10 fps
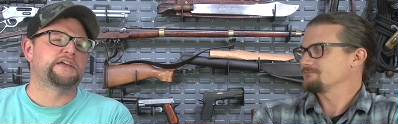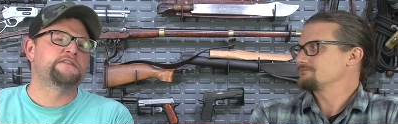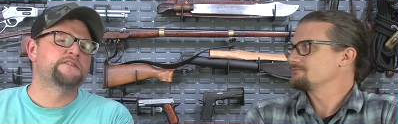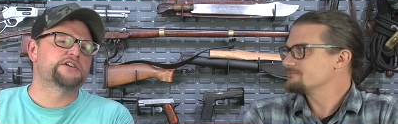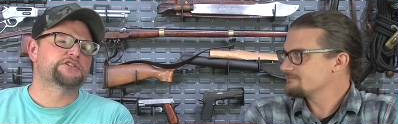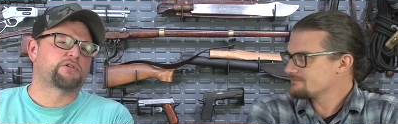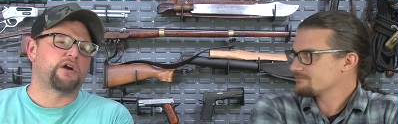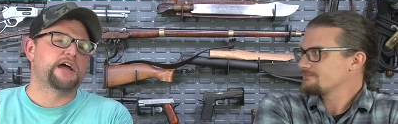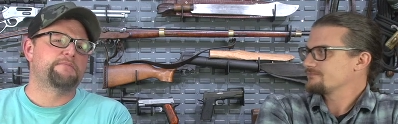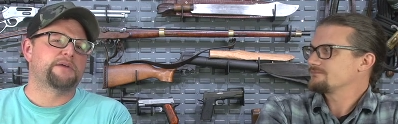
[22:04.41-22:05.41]
Speaker 1: end this
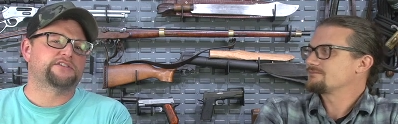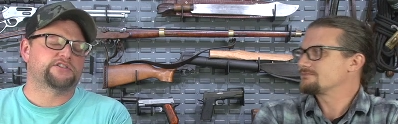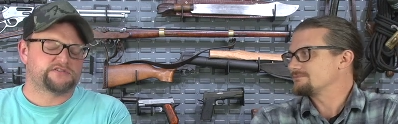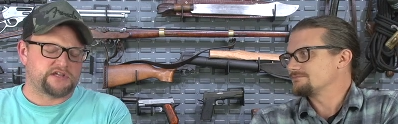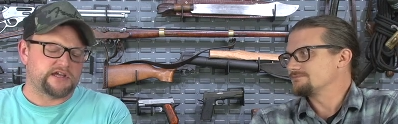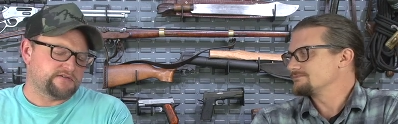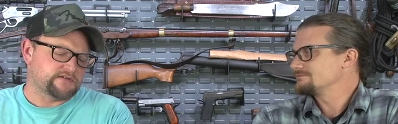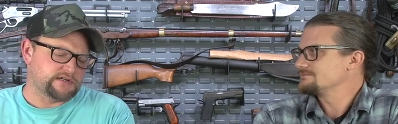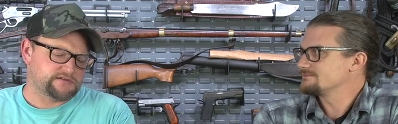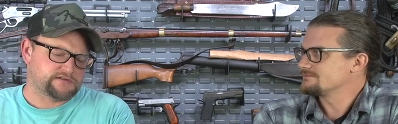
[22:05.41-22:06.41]
gripe by just saying
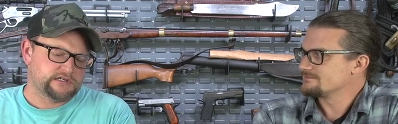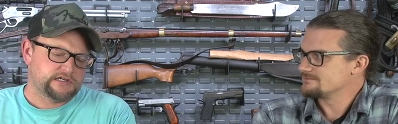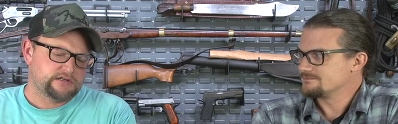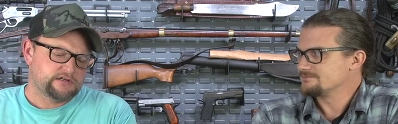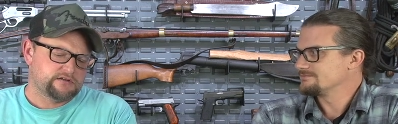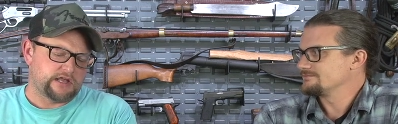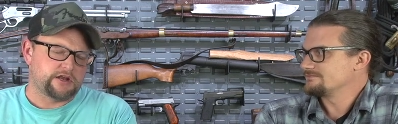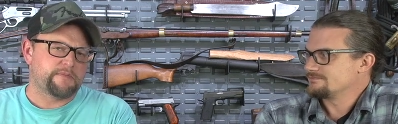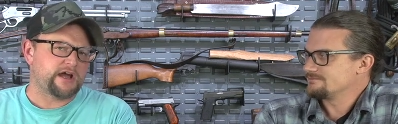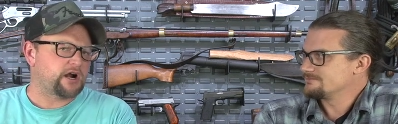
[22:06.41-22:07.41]
this that
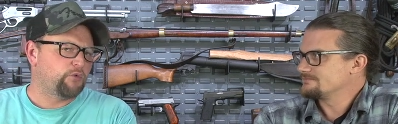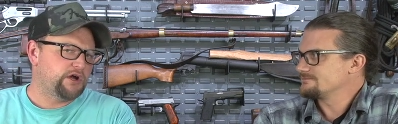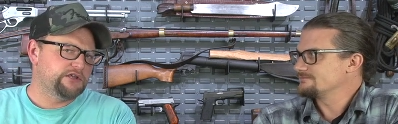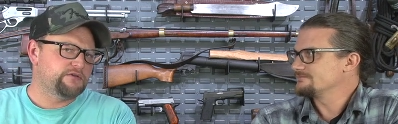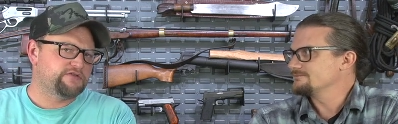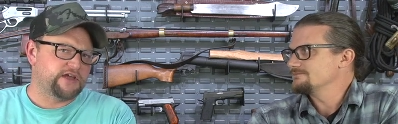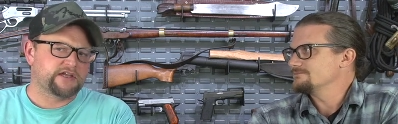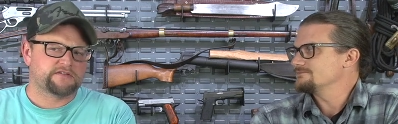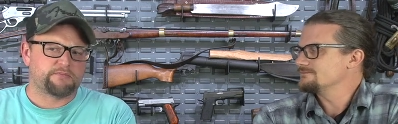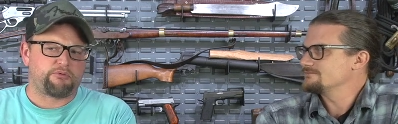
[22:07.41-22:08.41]
no matter what you
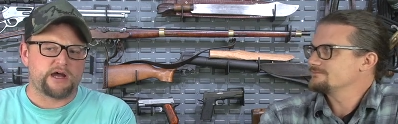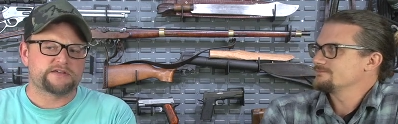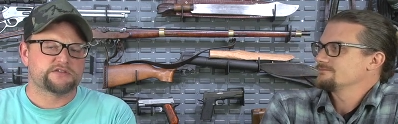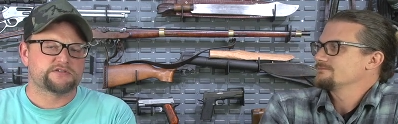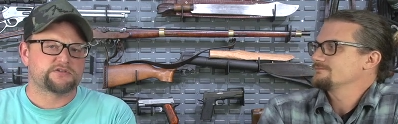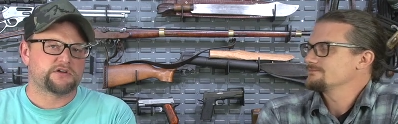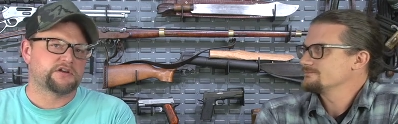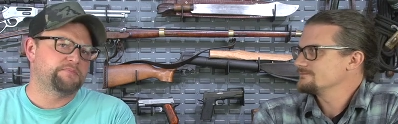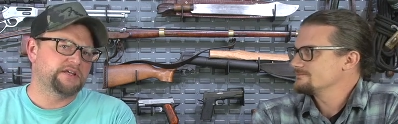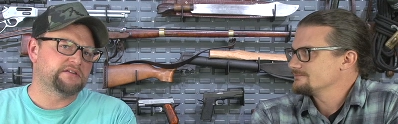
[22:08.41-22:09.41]
think the prices are going
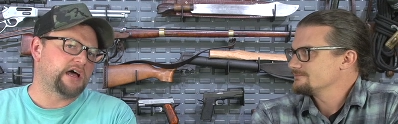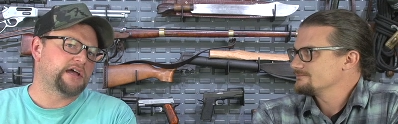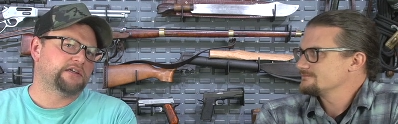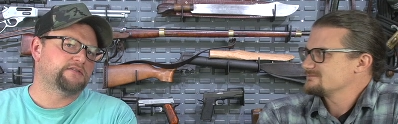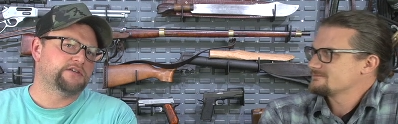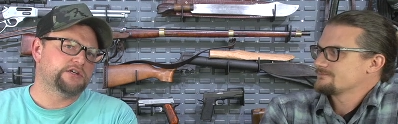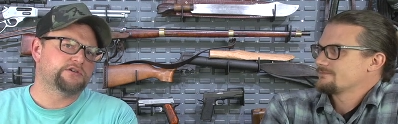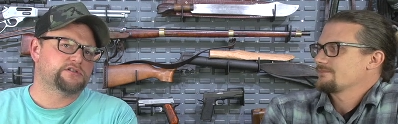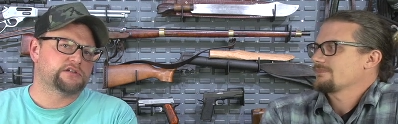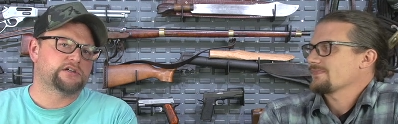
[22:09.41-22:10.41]
to be like in the
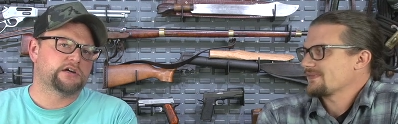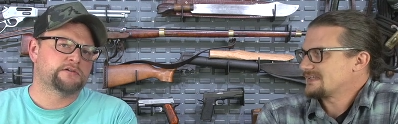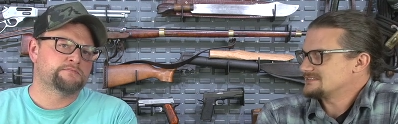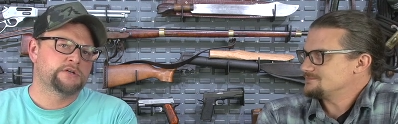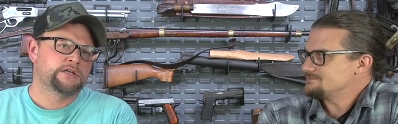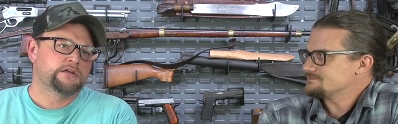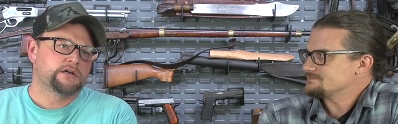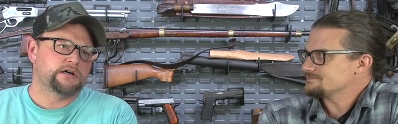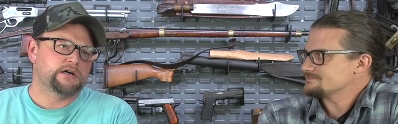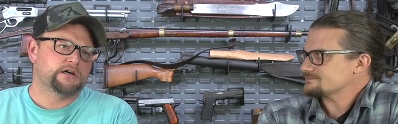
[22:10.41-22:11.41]
years to come,
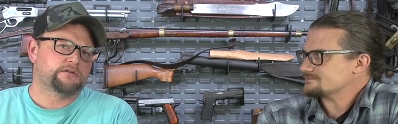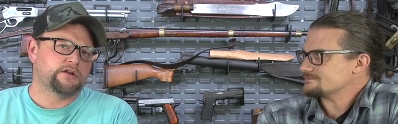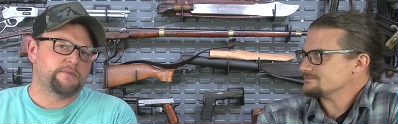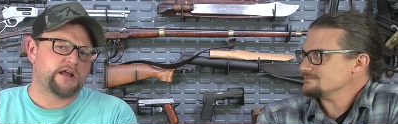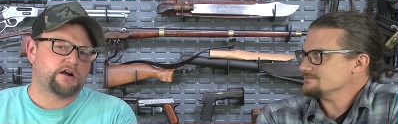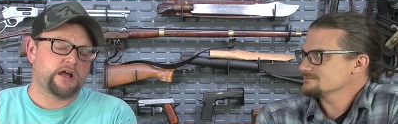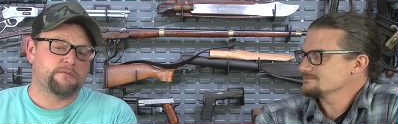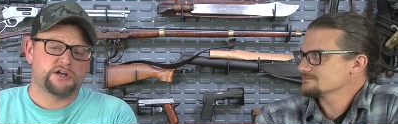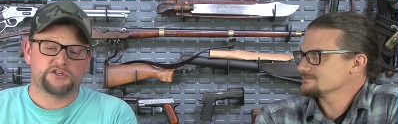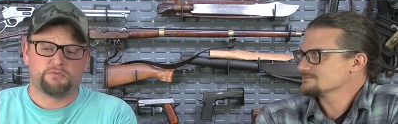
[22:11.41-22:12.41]
uh, no matter how
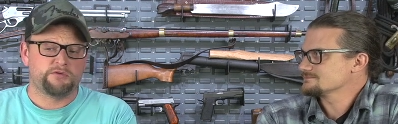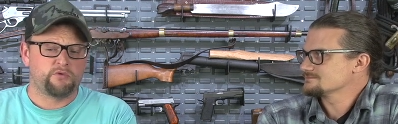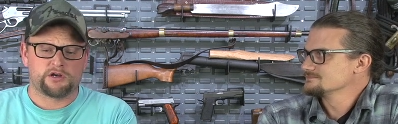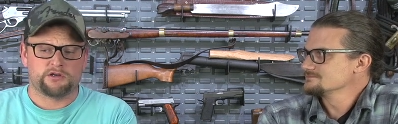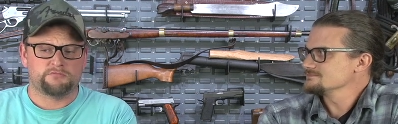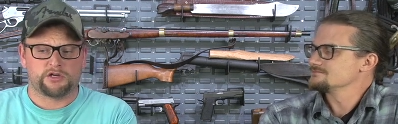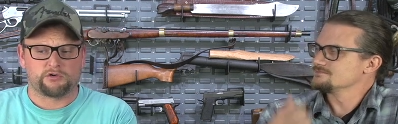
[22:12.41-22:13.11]
much we want to